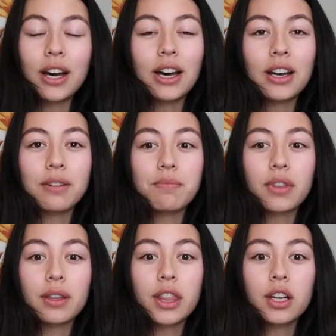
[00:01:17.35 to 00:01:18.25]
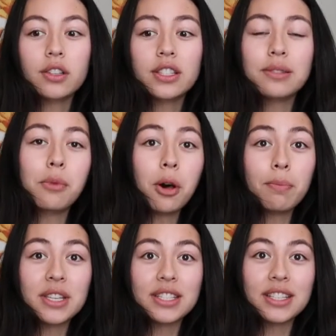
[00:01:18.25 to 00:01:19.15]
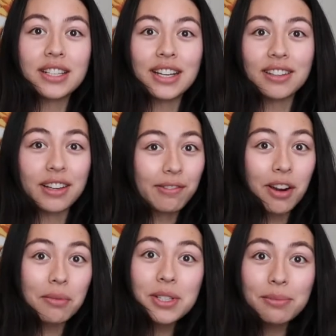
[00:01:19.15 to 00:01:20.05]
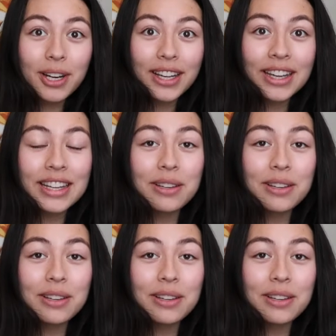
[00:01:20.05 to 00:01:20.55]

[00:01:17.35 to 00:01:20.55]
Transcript: a little small business, kind of like farmer's market.